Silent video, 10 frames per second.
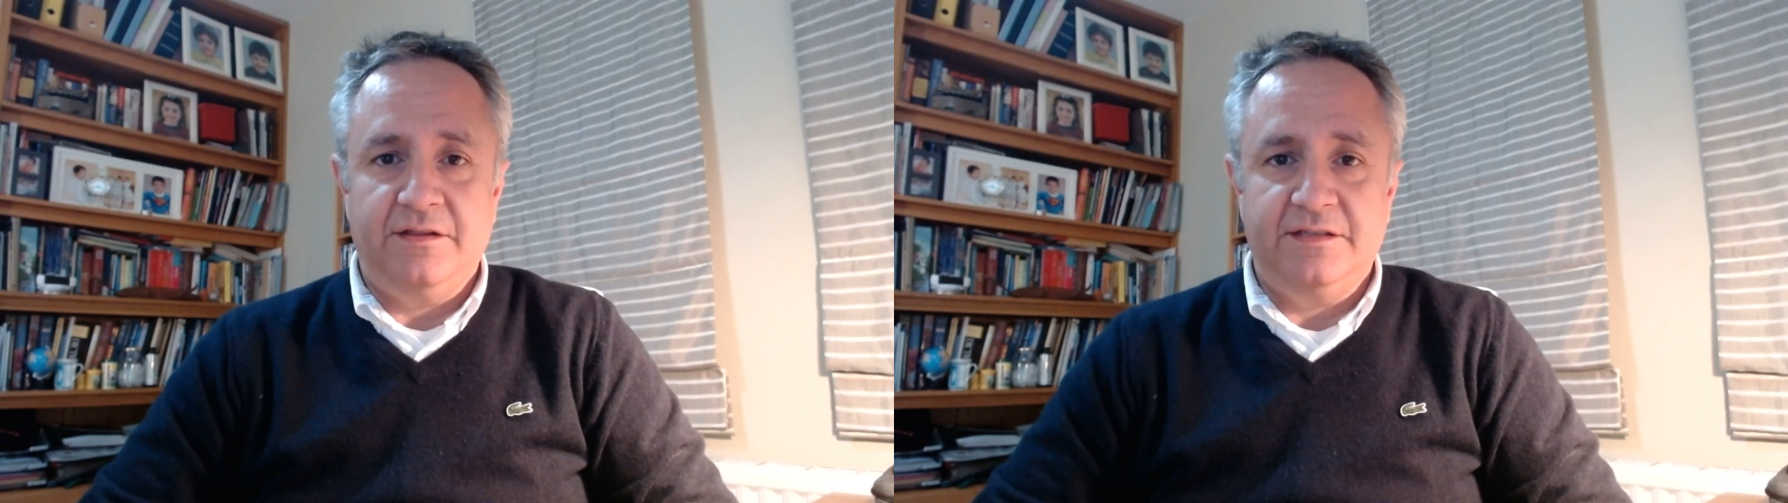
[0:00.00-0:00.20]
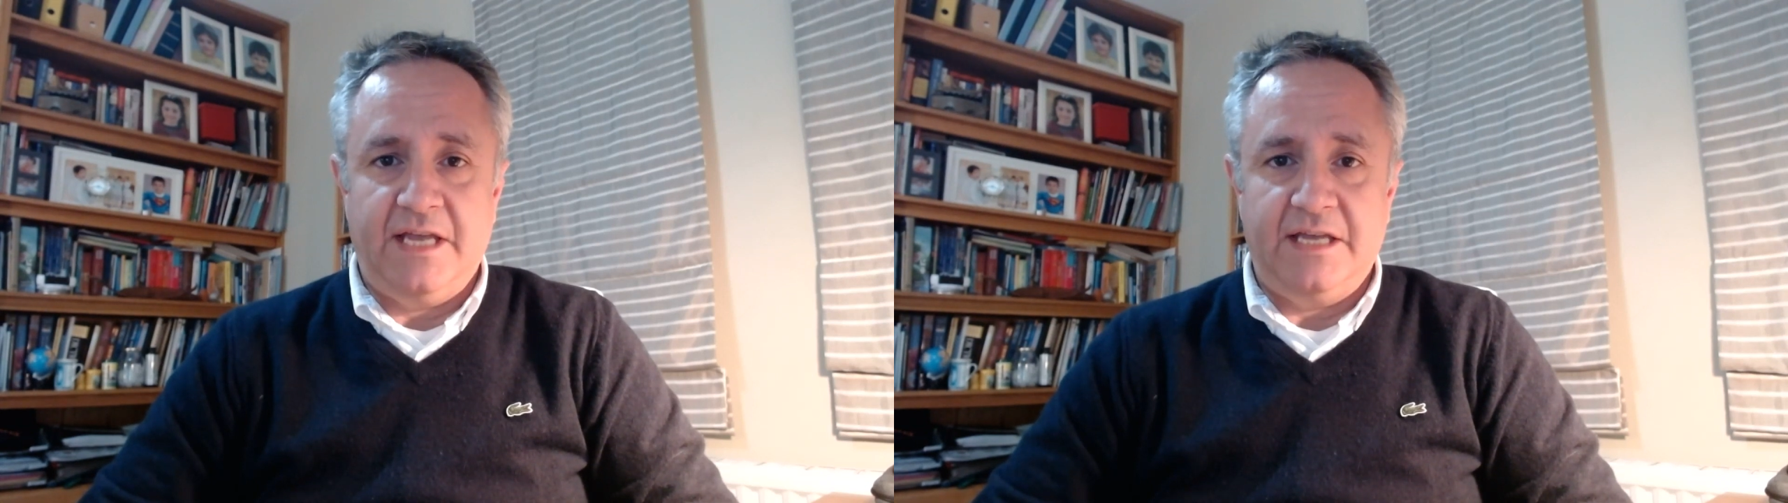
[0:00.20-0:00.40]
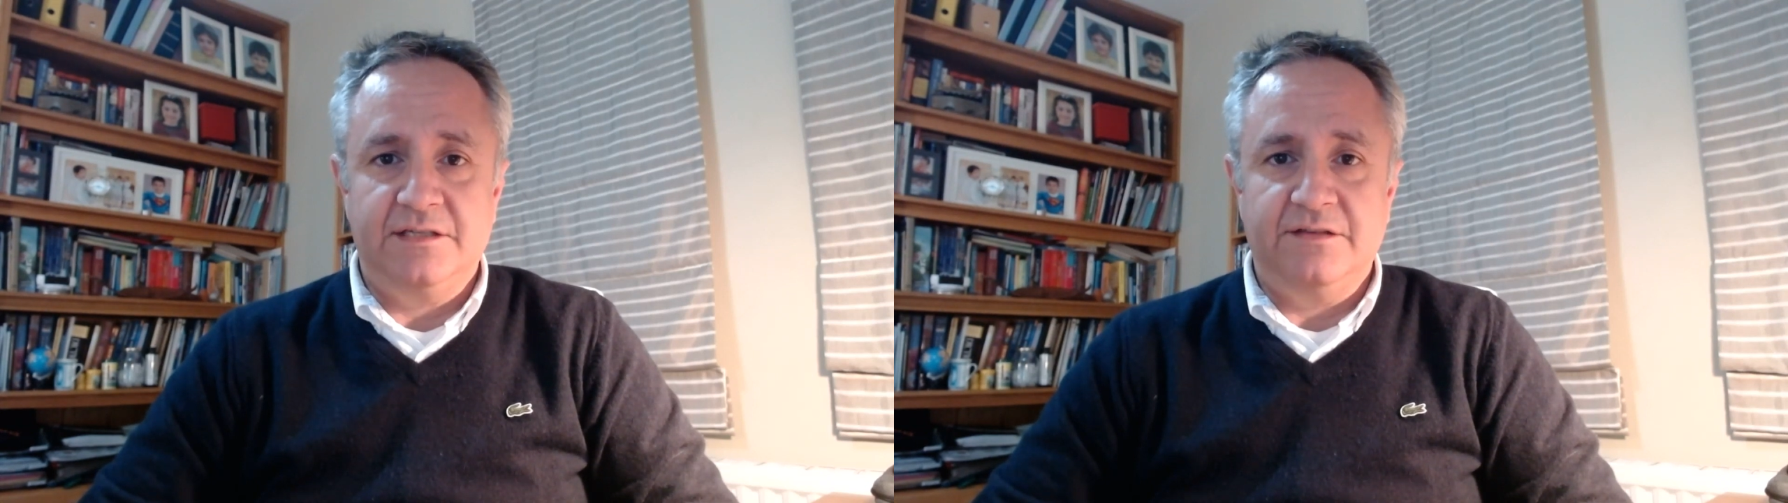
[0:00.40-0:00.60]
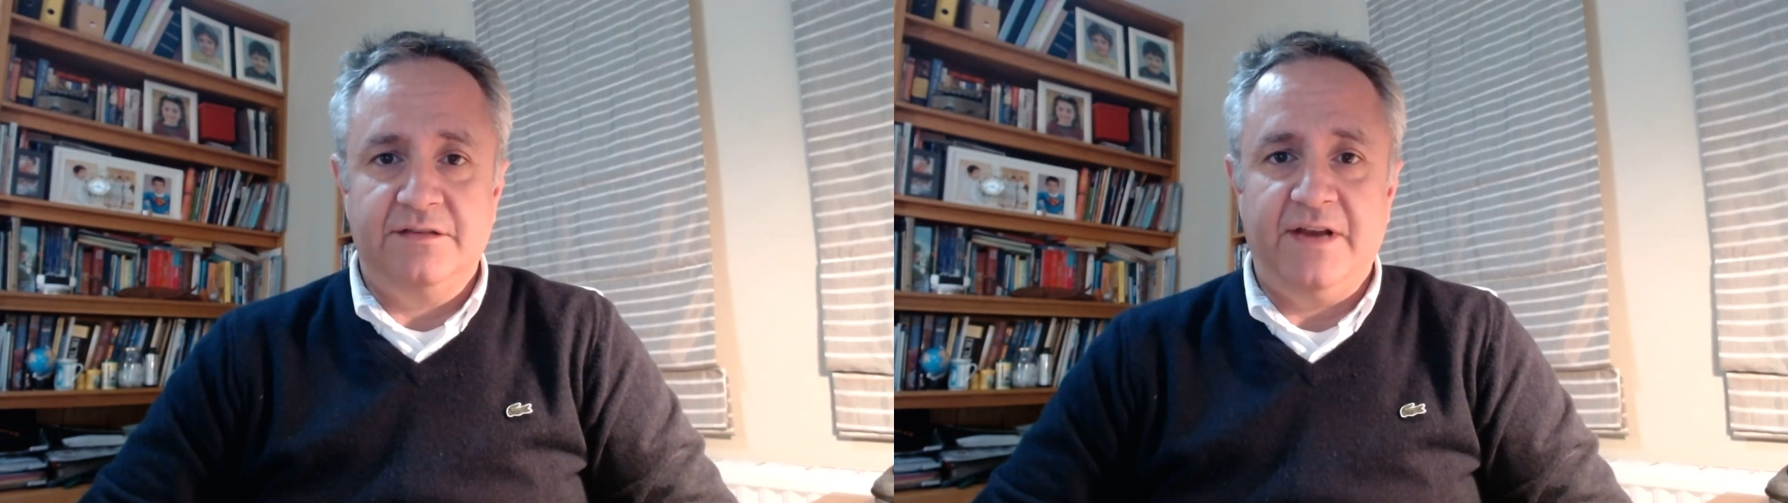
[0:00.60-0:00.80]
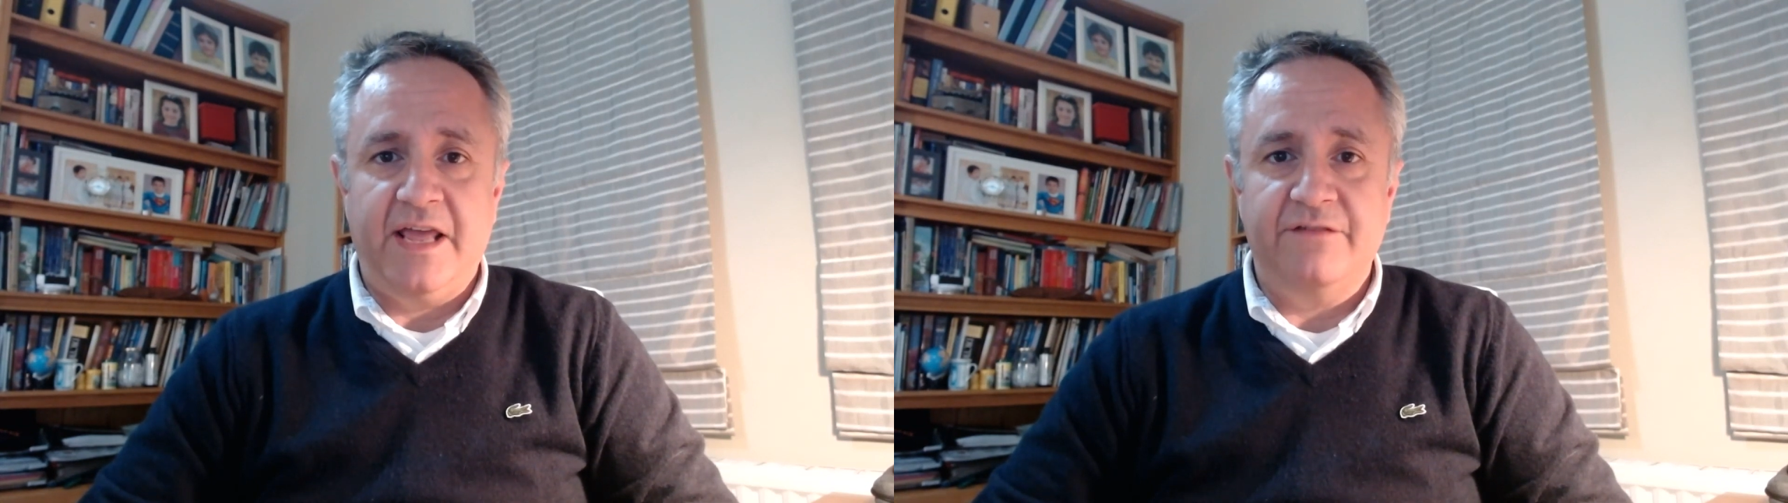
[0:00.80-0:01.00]
taste, the
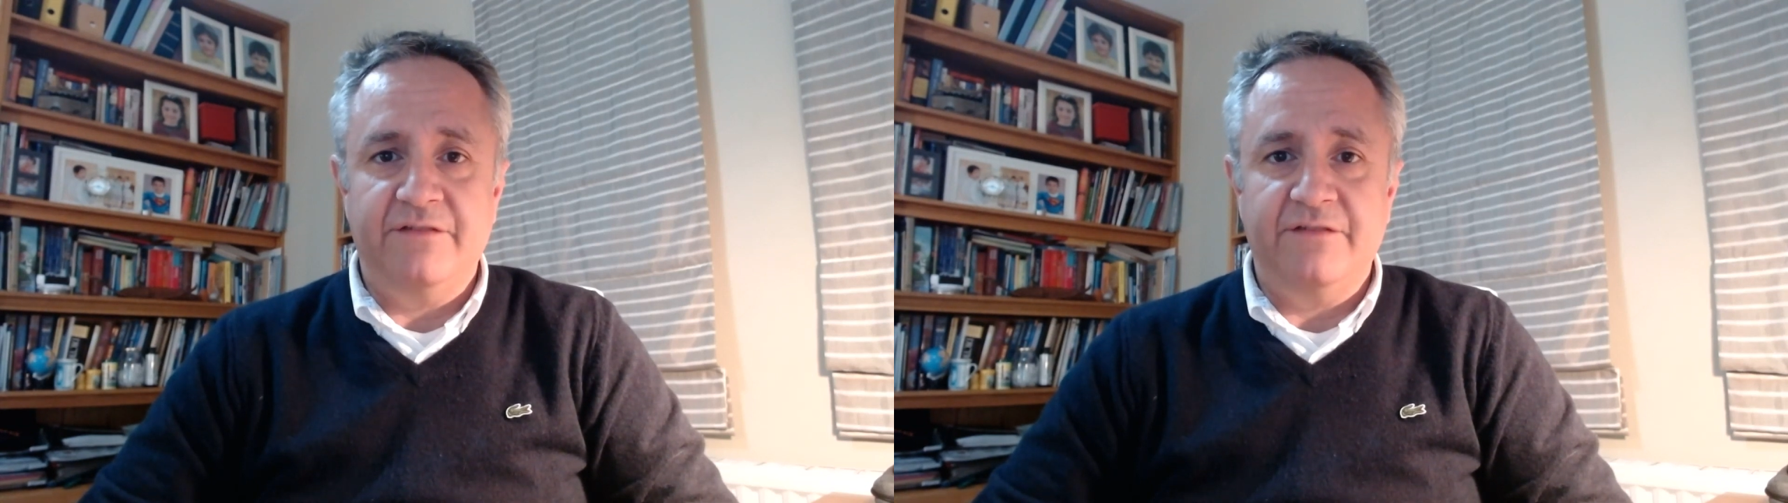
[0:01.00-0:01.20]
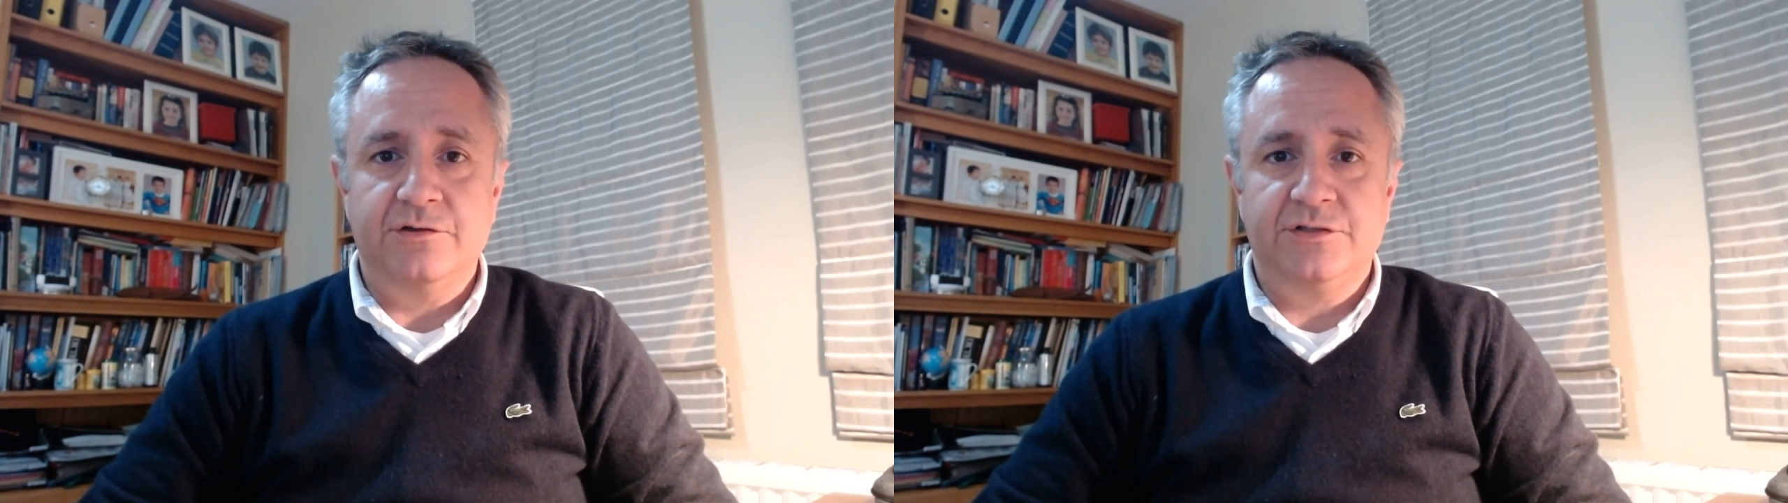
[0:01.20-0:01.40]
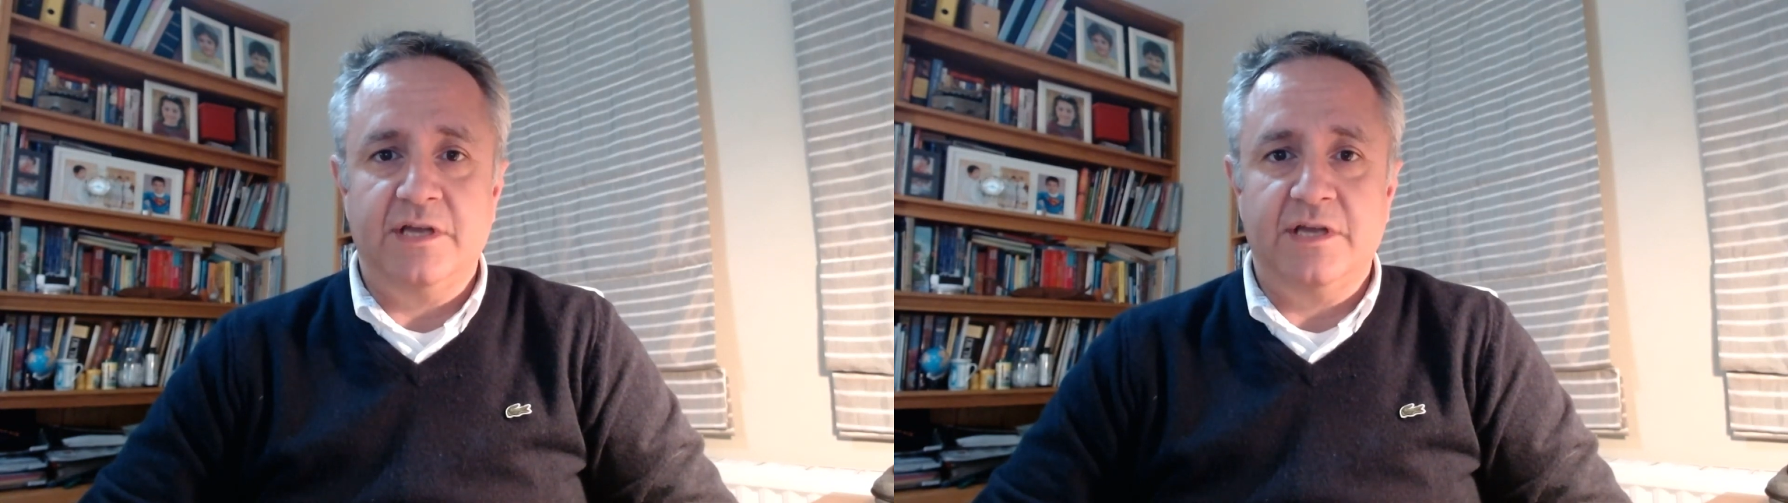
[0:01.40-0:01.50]
flavors,